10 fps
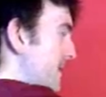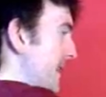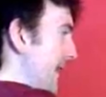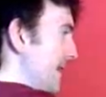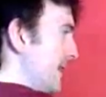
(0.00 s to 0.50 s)

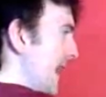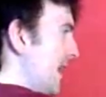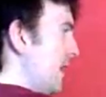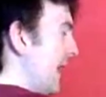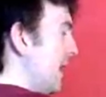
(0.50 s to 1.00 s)

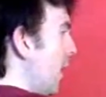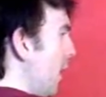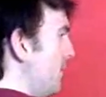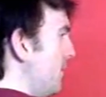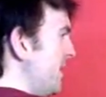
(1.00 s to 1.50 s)
Seriously, you had an
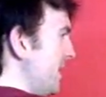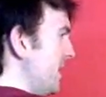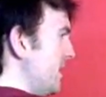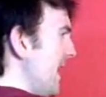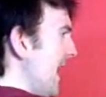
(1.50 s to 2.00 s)

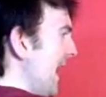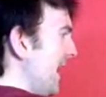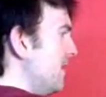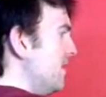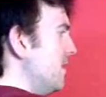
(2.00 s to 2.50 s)

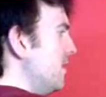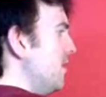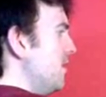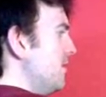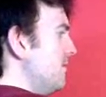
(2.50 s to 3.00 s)
opportunity
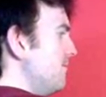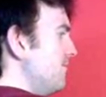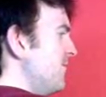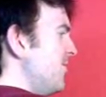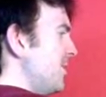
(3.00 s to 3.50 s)

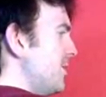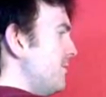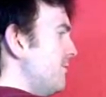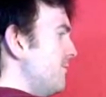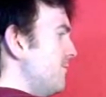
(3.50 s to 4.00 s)
to
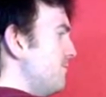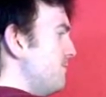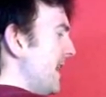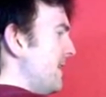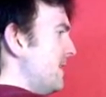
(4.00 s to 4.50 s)

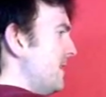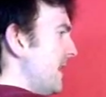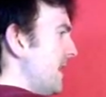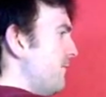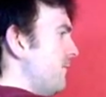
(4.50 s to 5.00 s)

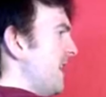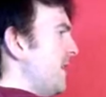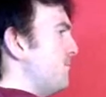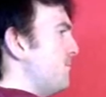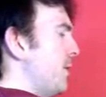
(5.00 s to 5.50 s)
basically
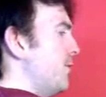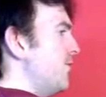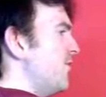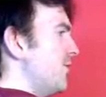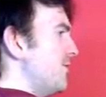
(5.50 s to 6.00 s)

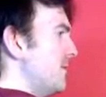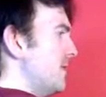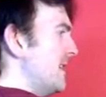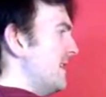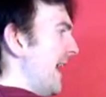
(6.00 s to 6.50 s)
reboot
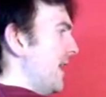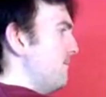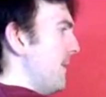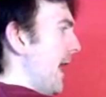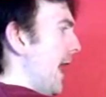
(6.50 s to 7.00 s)
the
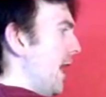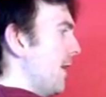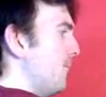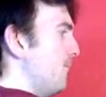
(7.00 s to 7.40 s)
second part.